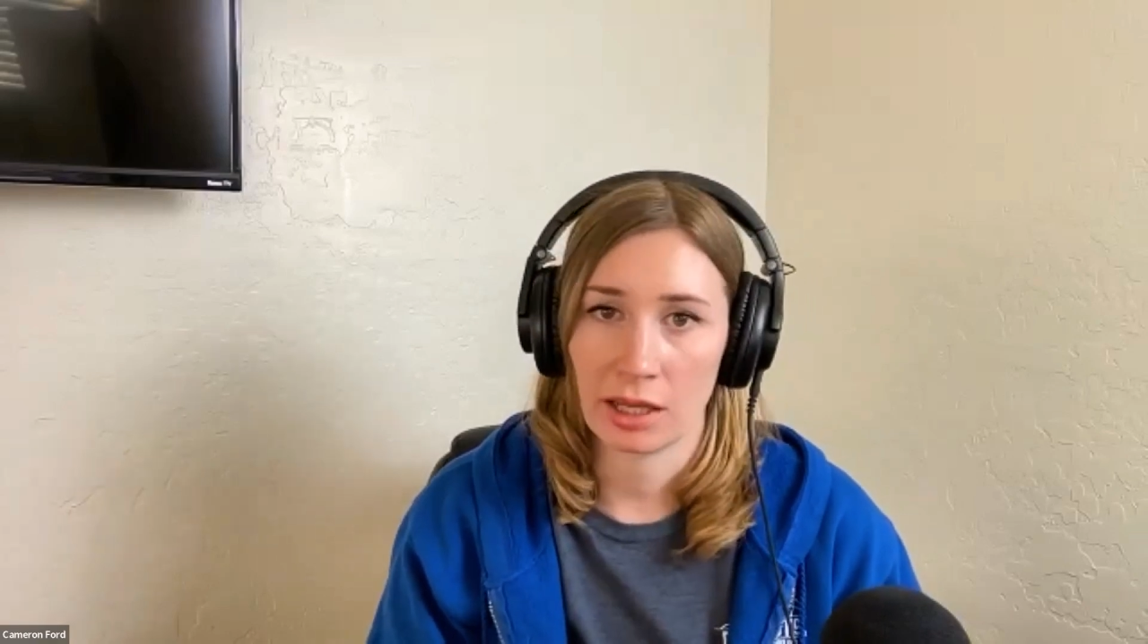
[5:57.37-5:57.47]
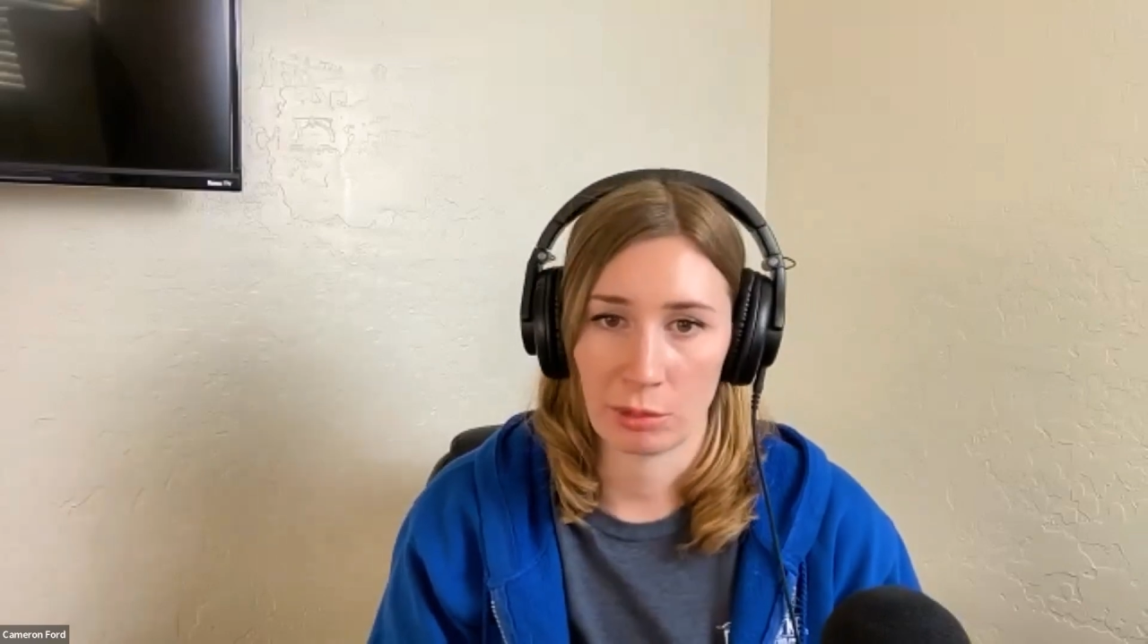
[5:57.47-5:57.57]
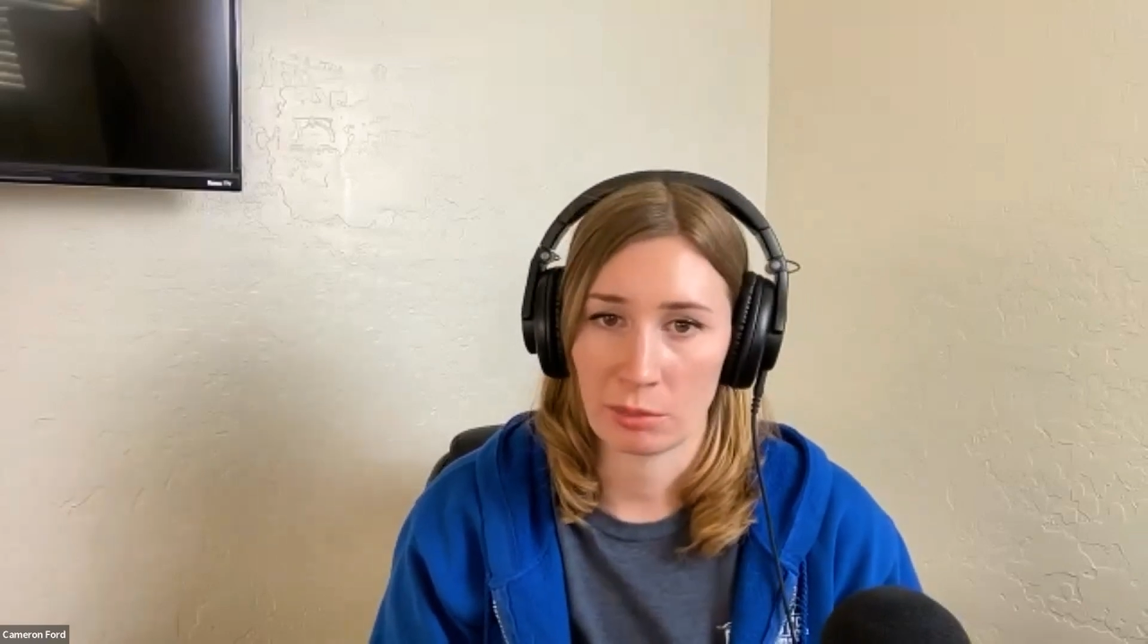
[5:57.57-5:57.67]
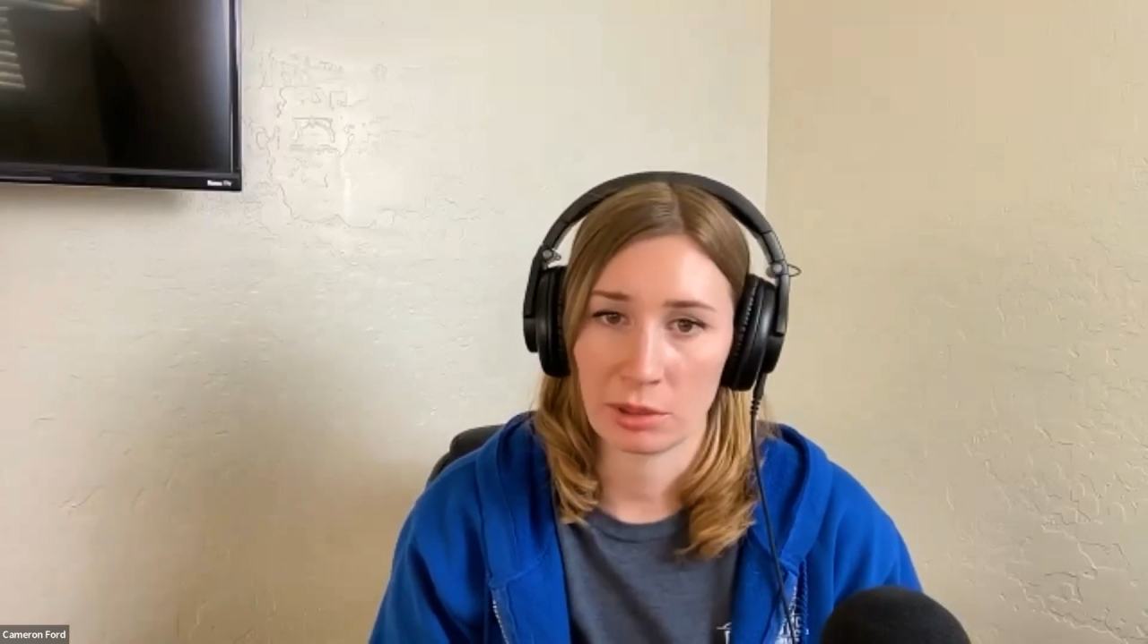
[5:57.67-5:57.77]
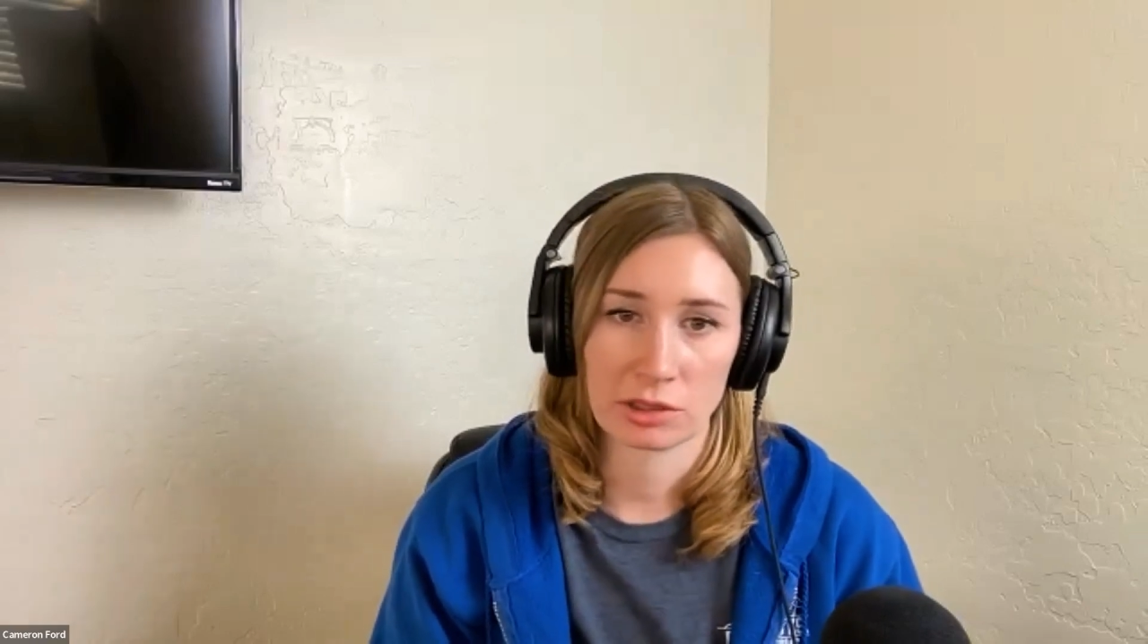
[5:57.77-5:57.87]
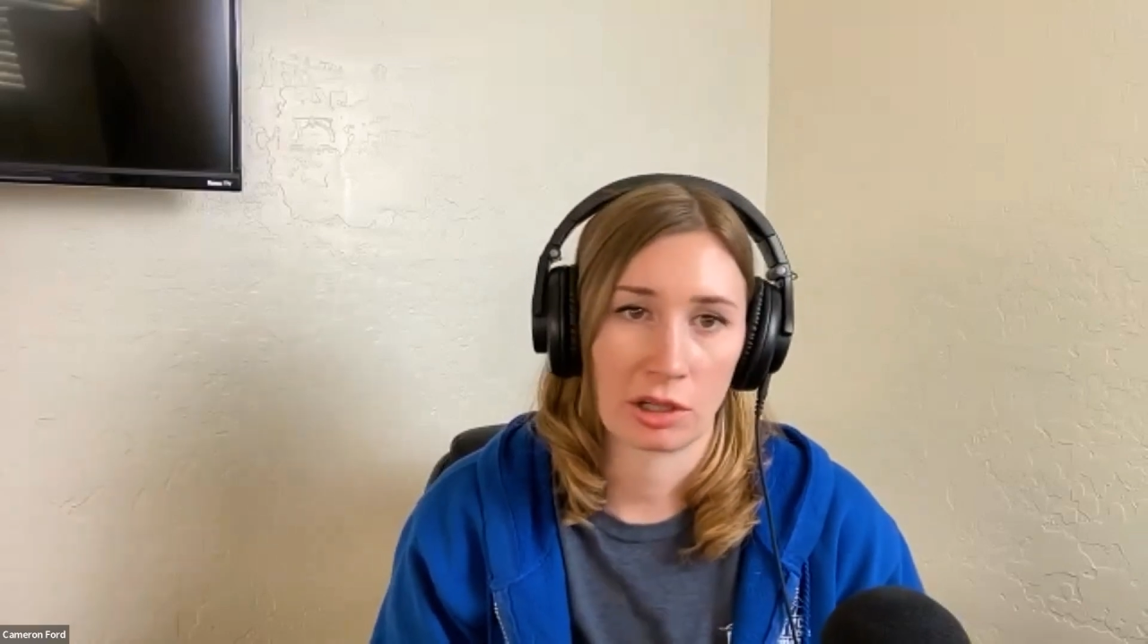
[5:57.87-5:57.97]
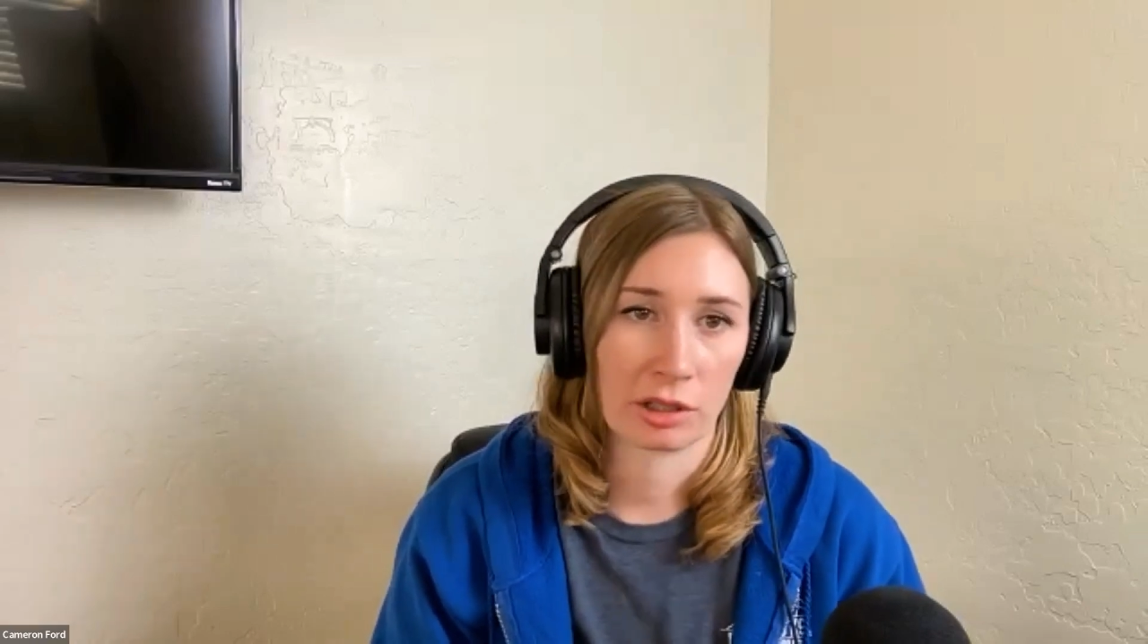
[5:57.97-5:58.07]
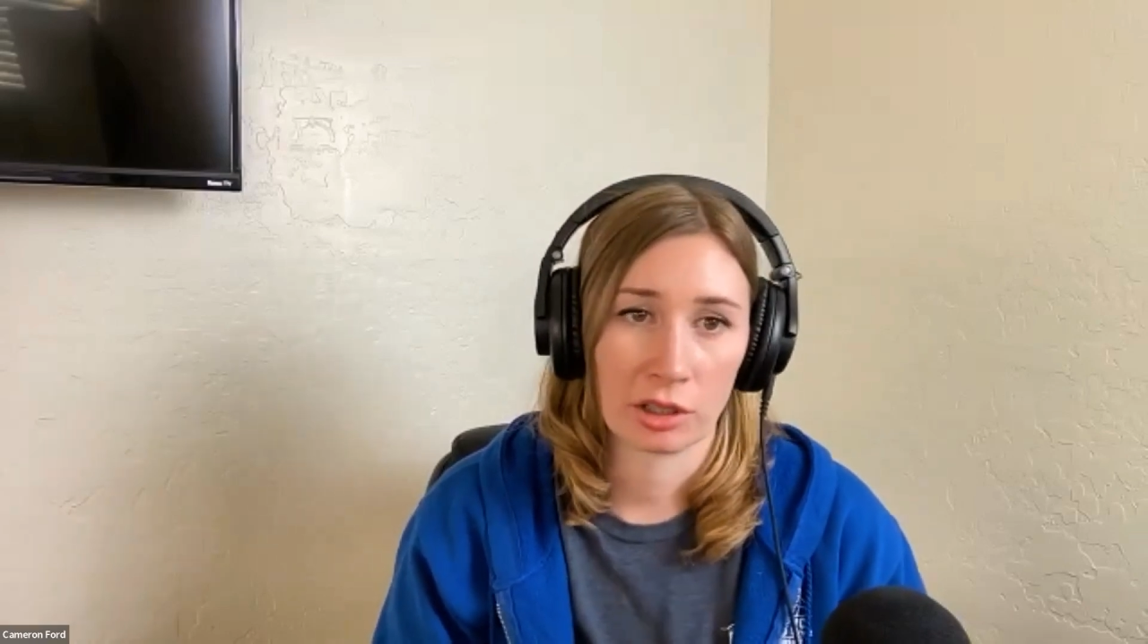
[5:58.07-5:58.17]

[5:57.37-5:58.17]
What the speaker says: maybe it's on